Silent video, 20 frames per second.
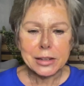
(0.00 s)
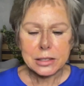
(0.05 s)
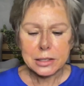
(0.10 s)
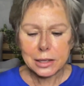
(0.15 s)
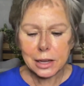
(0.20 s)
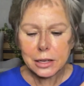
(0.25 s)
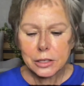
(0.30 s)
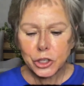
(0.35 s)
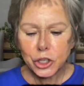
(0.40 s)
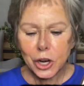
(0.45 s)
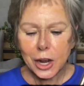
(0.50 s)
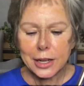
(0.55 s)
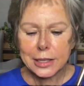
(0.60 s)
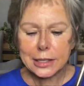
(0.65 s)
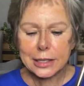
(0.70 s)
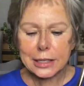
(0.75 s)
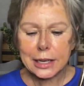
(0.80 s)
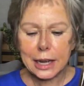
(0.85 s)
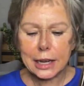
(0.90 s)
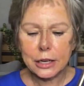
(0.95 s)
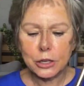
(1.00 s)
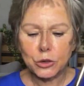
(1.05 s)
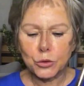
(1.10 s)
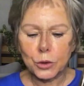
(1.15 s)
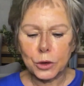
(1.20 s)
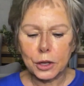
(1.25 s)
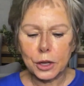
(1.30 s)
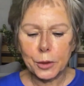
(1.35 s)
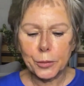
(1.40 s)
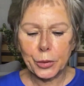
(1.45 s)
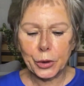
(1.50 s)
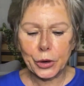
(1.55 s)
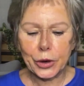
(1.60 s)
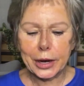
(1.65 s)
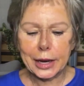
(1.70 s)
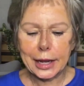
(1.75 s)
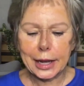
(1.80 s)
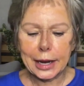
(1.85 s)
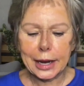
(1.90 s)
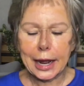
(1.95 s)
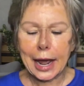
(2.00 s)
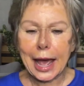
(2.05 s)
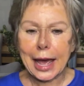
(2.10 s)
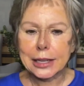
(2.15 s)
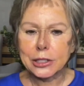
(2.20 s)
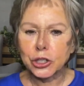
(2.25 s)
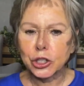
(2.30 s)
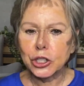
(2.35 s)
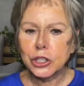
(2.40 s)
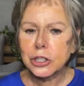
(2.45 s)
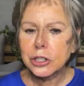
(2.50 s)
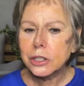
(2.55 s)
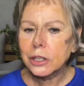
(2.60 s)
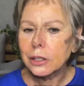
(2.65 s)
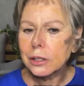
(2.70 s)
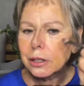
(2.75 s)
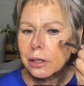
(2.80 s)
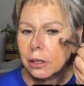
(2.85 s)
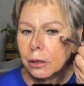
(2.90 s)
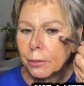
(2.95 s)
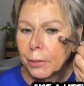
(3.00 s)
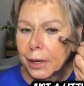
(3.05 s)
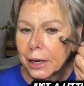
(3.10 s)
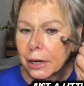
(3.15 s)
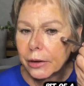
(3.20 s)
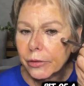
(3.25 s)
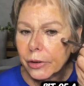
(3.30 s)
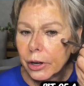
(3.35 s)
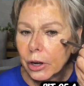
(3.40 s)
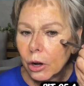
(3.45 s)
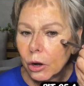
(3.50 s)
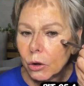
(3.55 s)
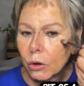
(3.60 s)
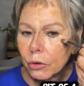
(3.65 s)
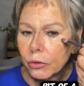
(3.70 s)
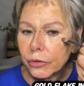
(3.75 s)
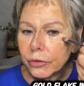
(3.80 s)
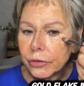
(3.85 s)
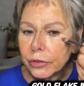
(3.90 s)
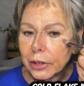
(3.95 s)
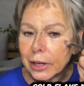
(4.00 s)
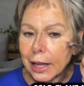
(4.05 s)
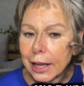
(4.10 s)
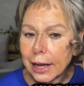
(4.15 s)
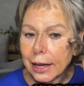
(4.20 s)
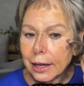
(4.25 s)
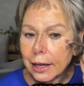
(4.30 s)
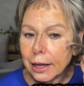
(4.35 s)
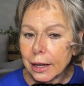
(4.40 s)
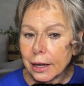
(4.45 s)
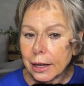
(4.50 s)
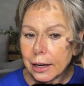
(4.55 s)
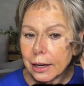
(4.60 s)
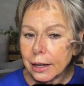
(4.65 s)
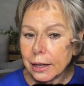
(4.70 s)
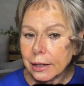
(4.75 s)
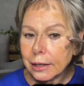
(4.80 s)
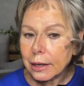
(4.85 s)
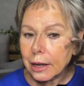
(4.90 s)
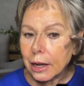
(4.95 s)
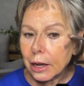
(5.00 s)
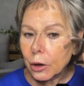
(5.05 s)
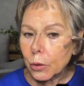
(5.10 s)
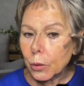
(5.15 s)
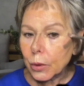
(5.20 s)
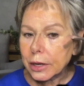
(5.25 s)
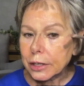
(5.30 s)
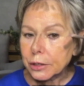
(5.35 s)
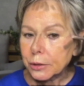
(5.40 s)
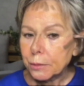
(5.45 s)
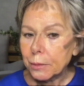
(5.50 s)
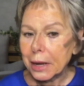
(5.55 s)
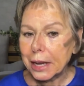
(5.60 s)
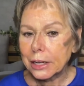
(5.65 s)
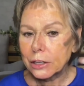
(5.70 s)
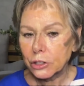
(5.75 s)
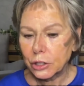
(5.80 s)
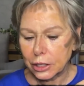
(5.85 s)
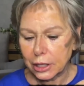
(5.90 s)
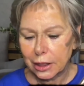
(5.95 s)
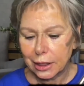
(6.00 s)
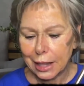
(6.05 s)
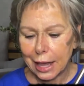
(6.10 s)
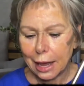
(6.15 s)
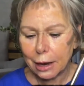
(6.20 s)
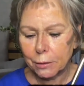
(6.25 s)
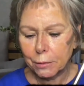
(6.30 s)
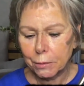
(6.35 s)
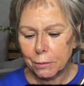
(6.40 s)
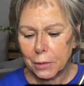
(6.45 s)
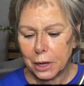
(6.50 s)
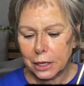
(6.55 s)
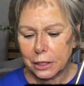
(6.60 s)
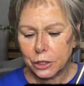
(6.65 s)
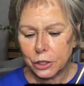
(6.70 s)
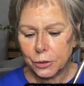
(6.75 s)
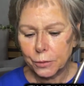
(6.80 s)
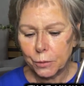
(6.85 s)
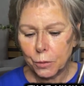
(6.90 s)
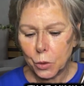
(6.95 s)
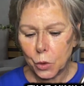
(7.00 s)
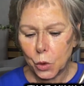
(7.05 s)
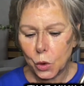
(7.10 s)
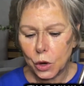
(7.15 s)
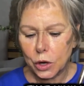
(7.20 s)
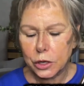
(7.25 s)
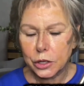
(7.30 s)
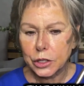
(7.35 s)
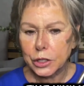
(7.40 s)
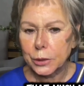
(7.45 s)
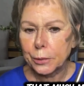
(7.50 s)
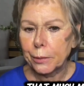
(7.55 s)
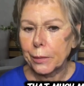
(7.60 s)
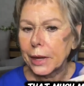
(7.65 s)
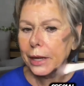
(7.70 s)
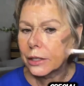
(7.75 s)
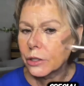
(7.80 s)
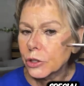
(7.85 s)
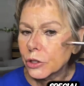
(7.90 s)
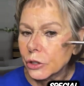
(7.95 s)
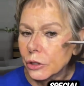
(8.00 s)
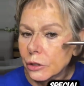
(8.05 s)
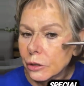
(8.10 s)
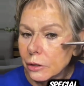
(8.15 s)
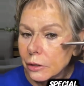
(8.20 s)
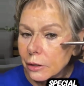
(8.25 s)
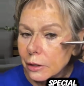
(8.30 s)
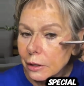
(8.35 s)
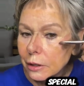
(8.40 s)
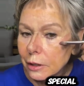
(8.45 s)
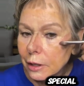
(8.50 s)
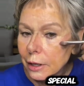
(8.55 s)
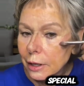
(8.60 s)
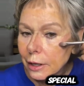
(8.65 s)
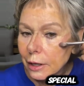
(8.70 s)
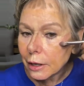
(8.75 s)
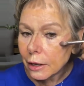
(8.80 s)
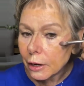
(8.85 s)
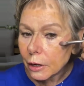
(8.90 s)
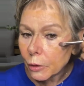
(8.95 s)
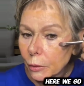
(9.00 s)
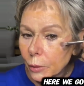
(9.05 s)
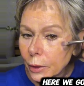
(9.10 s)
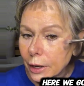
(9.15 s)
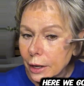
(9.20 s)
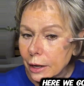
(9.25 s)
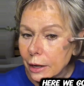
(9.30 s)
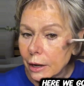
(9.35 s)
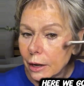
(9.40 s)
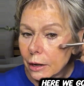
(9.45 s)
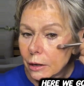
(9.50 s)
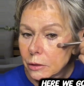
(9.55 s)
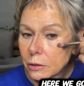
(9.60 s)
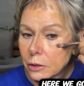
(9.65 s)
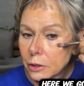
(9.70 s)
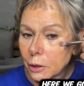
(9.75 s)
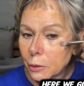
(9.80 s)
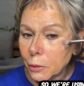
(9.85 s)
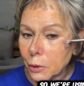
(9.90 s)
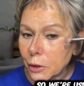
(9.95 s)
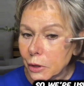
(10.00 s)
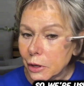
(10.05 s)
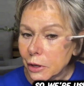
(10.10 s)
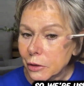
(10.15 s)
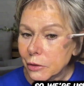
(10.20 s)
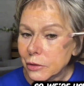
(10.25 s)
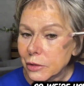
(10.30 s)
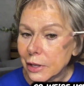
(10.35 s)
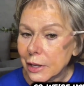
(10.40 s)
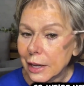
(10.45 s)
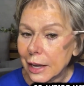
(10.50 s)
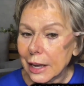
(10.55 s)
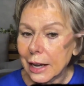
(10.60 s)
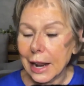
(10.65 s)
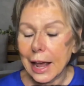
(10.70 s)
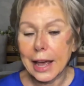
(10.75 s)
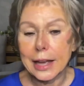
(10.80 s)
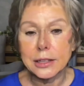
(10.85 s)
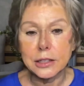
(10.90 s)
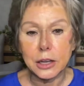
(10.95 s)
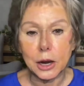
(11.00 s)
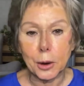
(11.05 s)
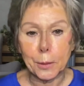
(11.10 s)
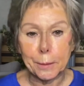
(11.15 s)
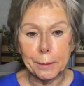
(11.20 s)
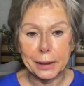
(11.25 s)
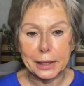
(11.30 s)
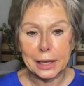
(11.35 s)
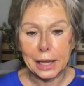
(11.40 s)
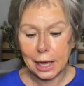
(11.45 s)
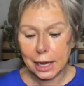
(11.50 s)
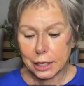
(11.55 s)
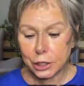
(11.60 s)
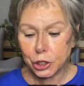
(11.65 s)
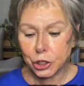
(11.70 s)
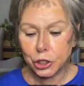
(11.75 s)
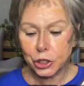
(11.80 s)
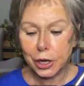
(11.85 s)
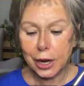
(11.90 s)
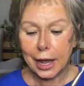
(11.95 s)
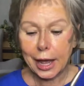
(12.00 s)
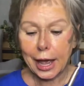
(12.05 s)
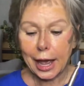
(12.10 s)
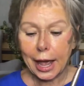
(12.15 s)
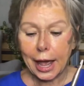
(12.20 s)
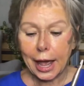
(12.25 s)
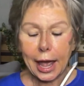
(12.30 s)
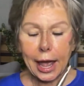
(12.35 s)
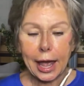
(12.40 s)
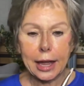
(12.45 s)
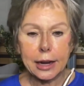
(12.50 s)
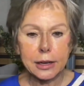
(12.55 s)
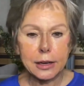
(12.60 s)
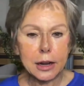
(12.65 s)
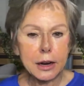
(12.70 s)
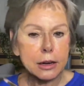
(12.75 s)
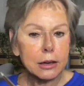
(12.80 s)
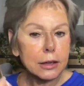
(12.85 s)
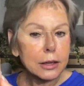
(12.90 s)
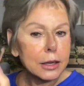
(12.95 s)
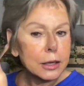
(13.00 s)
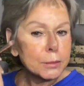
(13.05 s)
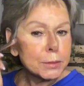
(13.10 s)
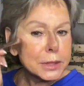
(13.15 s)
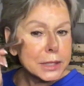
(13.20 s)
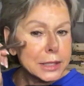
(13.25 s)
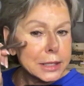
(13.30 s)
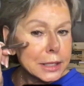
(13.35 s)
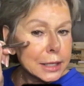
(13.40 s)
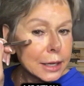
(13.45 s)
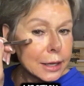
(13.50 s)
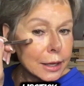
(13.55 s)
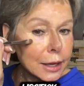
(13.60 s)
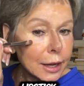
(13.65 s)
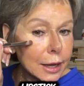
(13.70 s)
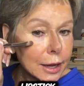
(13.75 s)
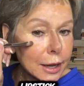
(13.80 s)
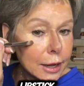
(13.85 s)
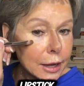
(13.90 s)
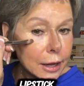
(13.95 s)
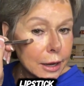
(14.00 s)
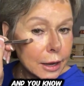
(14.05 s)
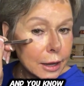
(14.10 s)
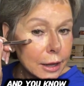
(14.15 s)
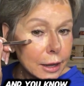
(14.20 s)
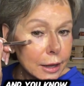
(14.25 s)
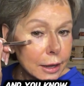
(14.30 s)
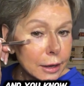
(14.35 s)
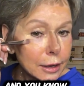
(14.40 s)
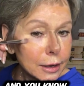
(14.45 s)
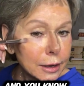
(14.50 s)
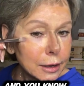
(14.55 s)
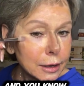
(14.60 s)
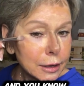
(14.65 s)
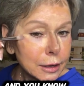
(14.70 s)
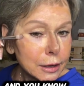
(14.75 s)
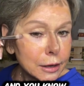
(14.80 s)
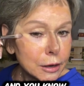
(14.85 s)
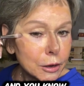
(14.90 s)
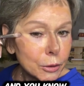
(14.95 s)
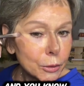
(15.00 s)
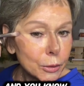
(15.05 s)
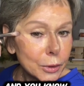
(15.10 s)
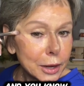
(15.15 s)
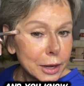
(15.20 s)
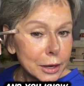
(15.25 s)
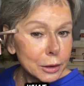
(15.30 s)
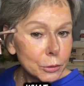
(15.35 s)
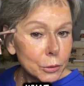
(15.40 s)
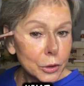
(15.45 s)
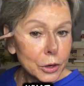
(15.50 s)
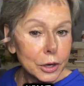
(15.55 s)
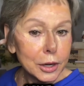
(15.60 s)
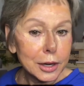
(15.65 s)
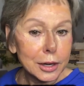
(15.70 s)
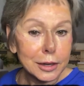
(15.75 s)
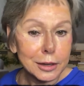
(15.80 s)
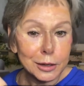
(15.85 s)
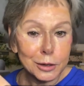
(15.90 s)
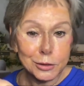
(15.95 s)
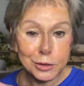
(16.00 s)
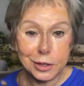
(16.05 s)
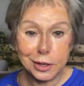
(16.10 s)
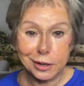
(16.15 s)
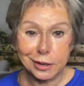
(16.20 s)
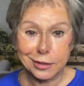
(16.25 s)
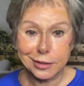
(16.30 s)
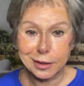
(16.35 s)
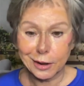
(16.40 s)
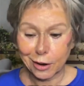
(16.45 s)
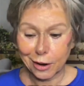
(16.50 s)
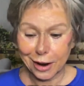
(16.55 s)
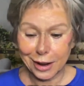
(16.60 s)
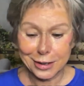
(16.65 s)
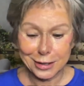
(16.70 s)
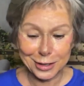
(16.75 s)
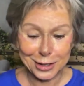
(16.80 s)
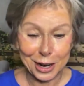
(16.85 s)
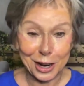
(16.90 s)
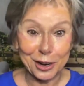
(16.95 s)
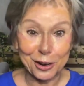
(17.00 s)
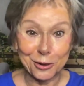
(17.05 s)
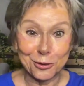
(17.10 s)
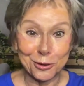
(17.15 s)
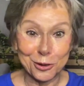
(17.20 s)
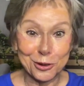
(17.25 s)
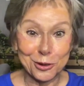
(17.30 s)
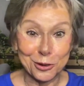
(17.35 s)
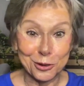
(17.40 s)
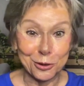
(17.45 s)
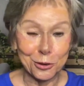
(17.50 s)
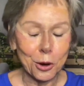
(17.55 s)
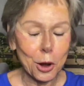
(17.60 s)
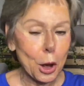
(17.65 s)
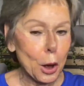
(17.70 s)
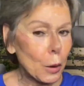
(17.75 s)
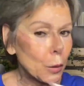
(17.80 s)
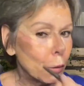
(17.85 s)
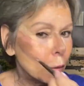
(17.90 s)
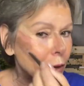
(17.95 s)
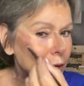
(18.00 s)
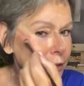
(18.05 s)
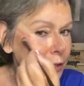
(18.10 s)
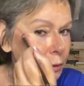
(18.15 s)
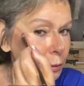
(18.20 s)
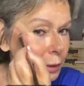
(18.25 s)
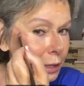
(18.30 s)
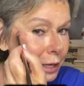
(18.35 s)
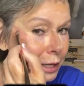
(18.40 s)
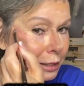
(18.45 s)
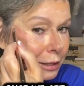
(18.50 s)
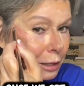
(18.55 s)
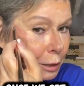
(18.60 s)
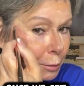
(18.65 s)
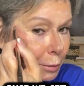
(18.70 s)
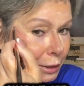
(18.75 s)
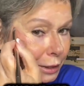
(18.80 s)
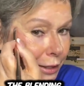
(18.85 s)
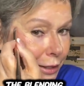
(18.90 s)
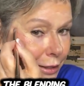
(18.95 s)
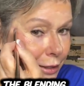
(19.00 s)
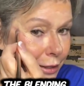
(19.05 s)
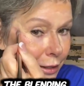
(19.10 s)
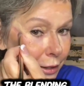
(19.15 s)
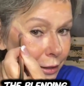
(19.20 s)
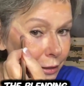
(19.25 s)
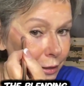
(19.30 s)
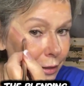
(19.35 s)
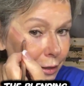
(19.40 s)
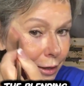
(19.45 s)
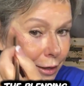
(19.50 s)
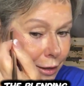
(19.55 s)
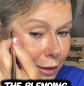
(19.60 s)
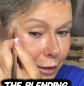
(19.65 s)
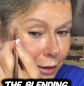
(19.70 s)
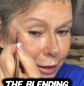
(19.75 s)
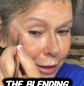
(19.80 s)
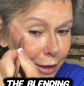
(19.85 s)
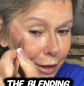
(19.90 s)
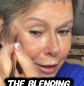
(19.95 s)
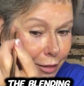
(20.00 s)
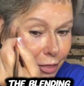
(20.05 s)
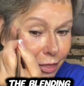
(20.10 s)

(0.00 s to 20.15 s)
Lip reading: Sunshine State is really pretty, and it has just a little bit of a gold fleck in it, which makes it that much more special. Here we go. So we're using it as our blush and our lipstick. And you know what? We're going to use it as our eyeshadow too, once we get the blending done.